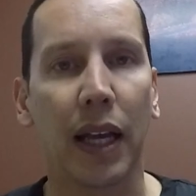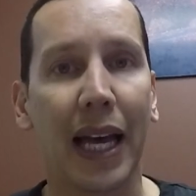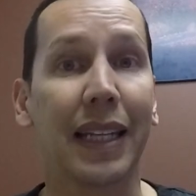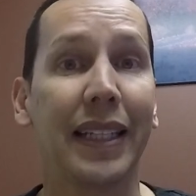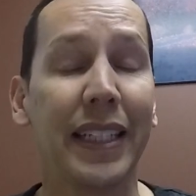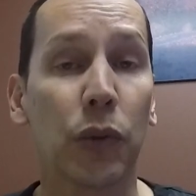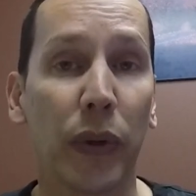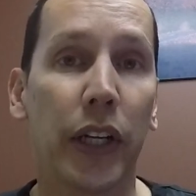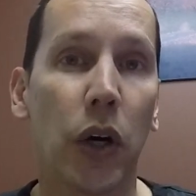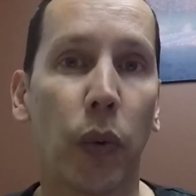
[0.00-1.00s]
at least
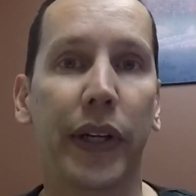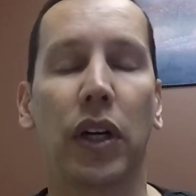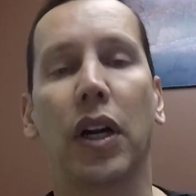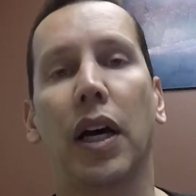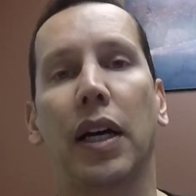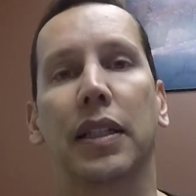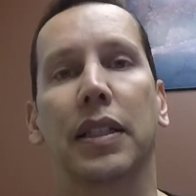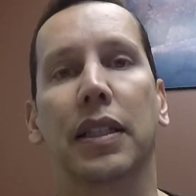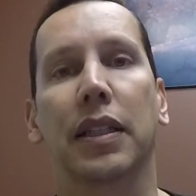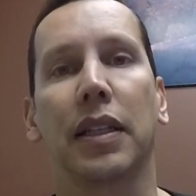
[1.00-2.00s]
we know we are
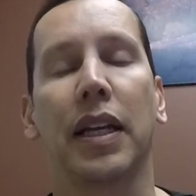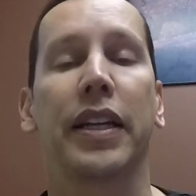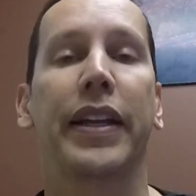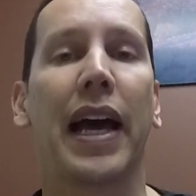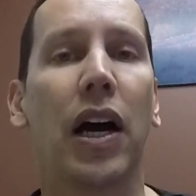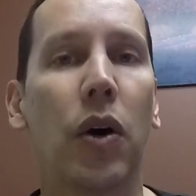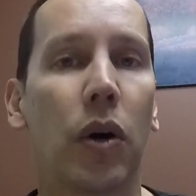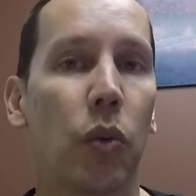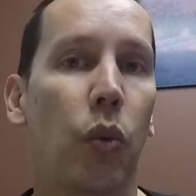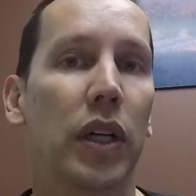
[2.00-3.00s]
lost.
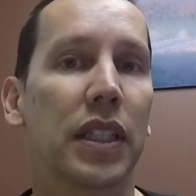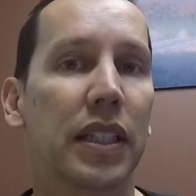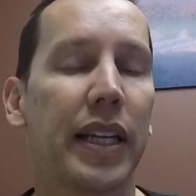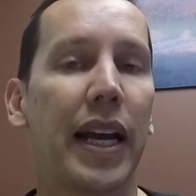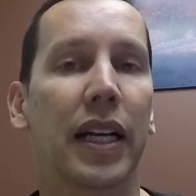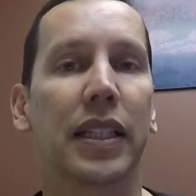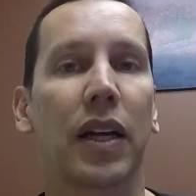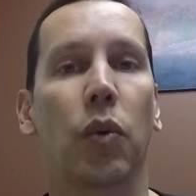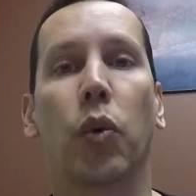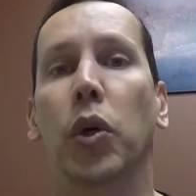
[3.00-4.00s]
Now, what's next?
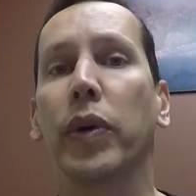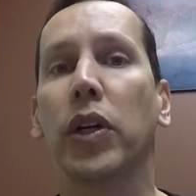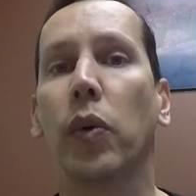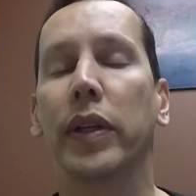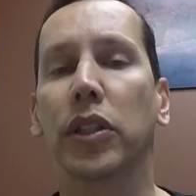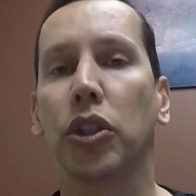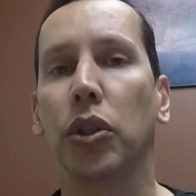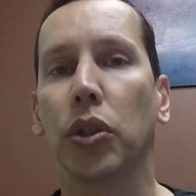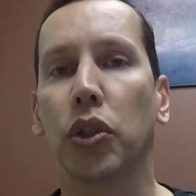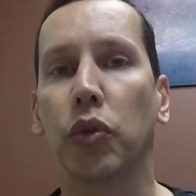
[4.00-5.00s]
What are we going to
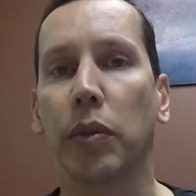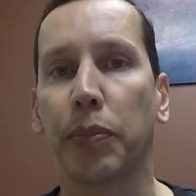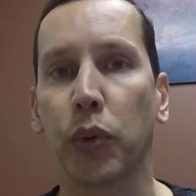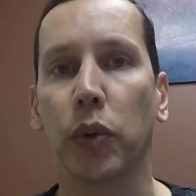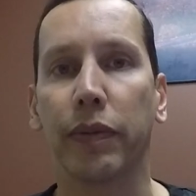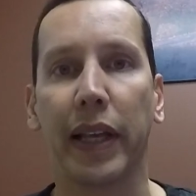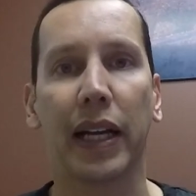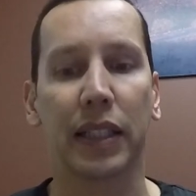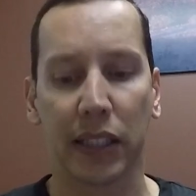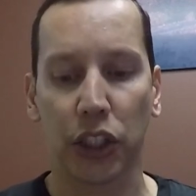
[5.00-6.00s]
do to improve
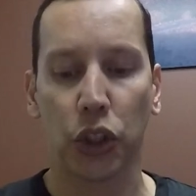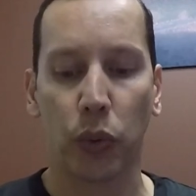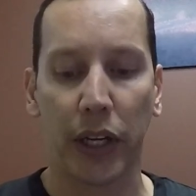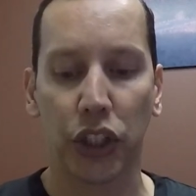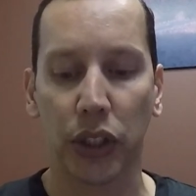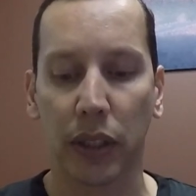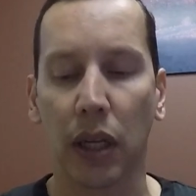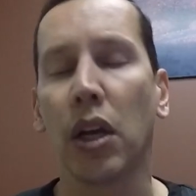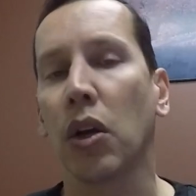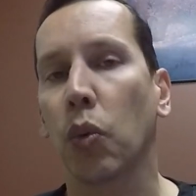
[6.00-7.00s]
that
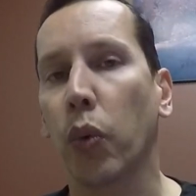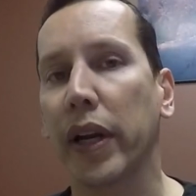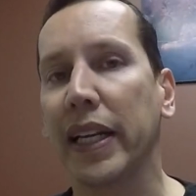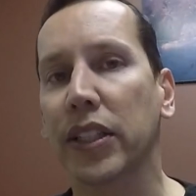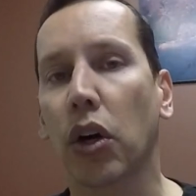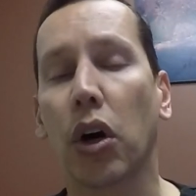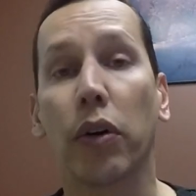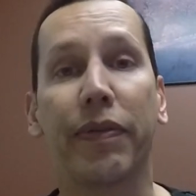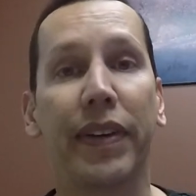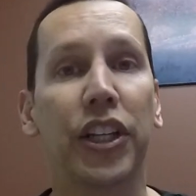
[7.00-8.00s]
situation? What is
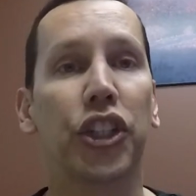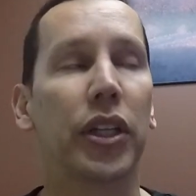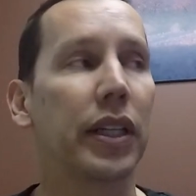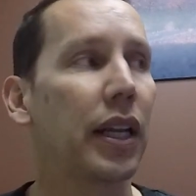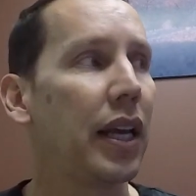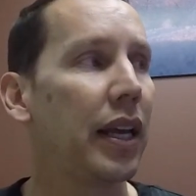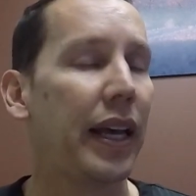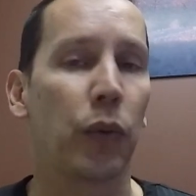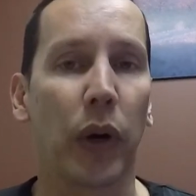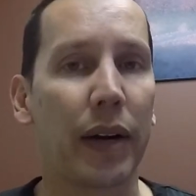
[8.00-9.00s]
our vision?
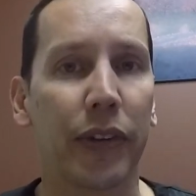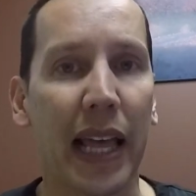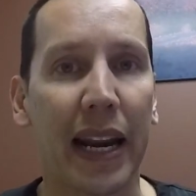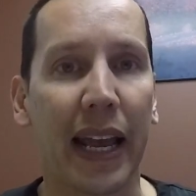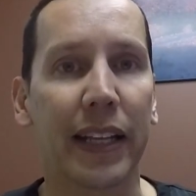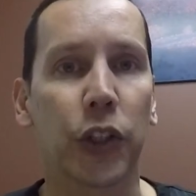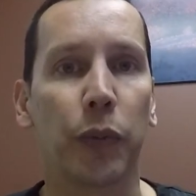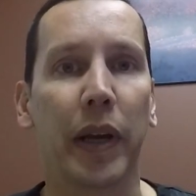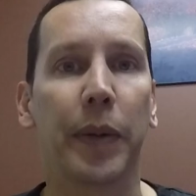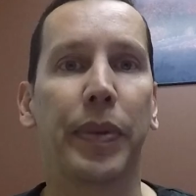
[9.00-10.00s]
And whatever that answer
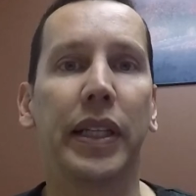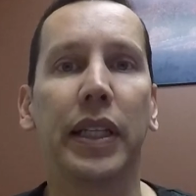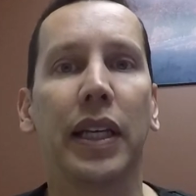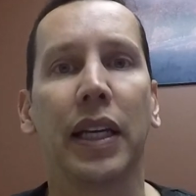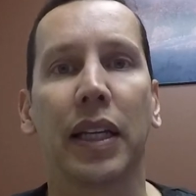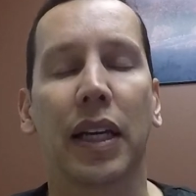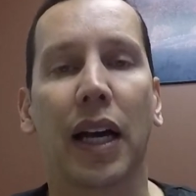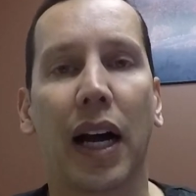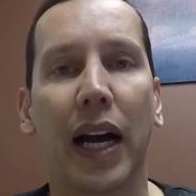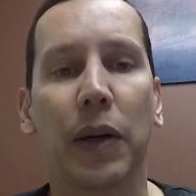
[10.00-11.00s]
may be,
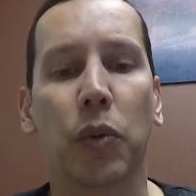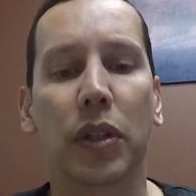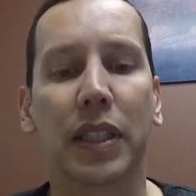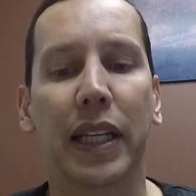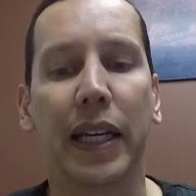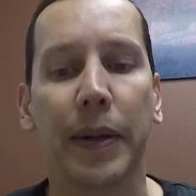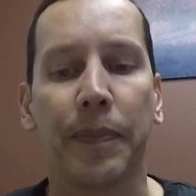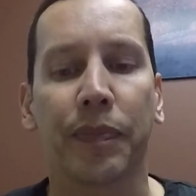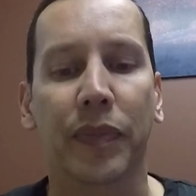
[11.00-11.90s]
I will say